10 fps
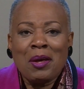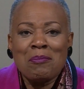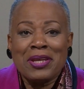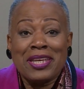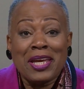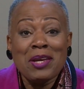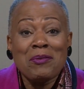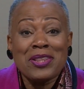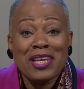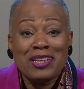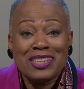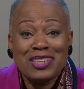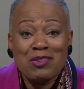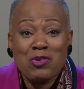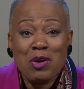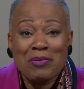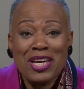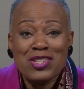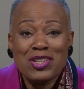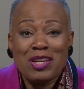Beginning with entity
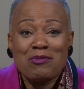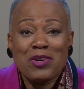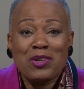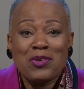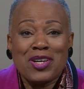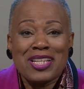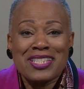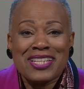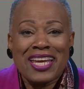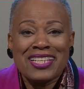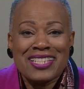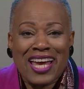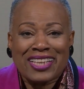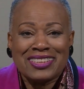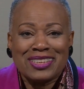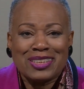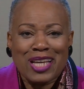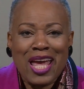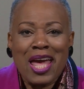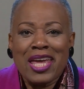formation and federal and state taxes,
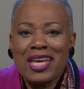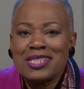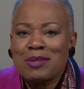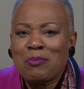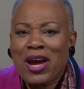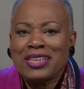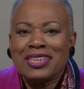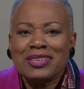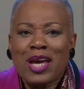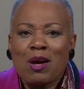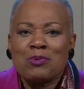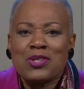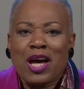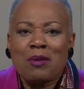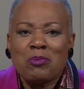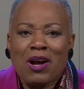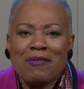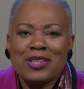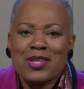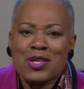his practice helps
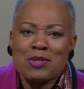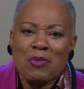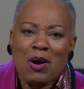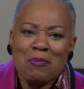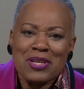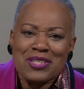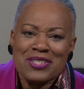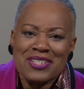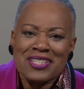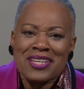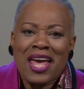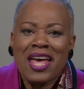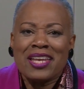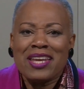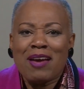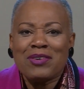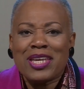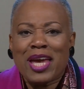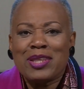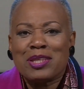nonprofits and small businesses
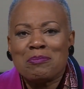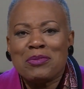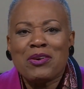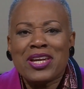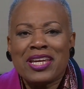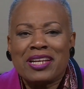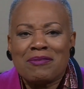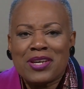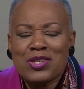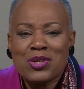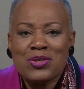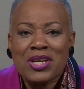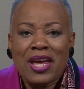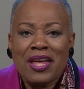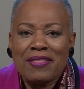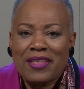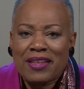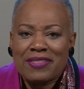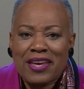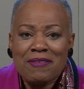navigate the myriad of issues
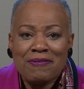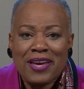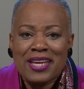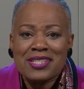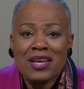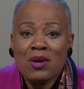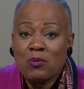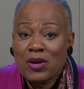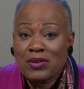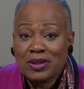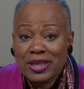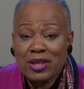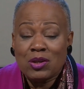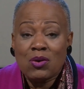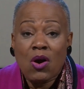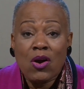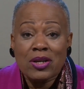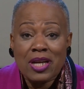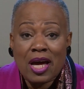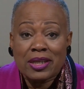that they face, whether legal or
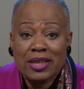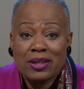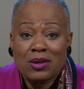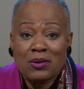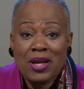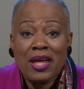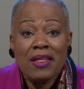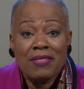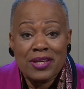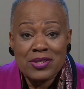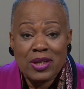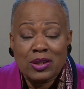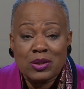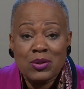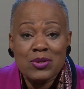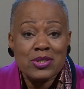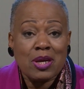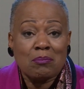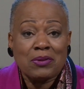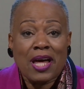non-legal. This includes
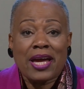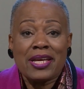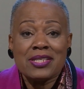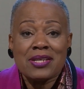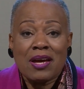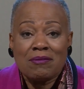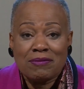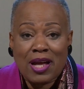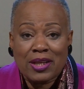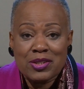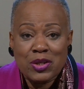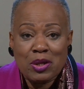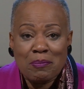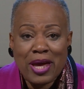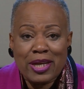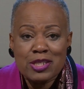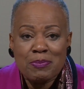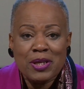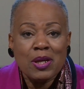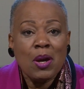compliance, volunteer
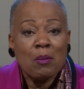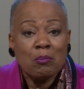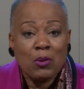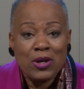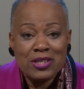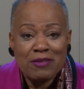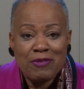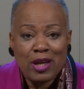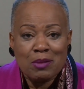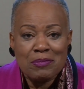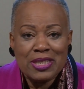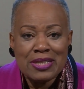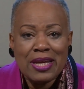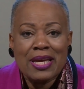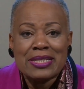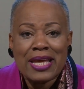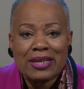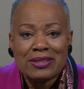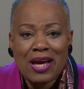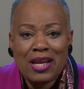management, board development,
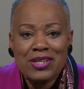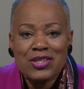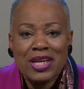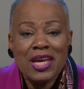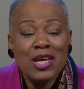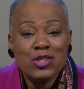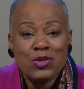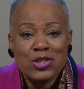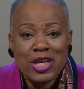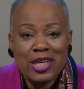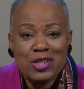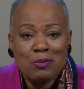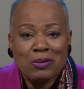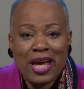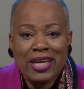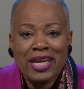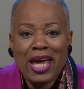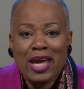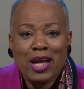technology, strategic planning, and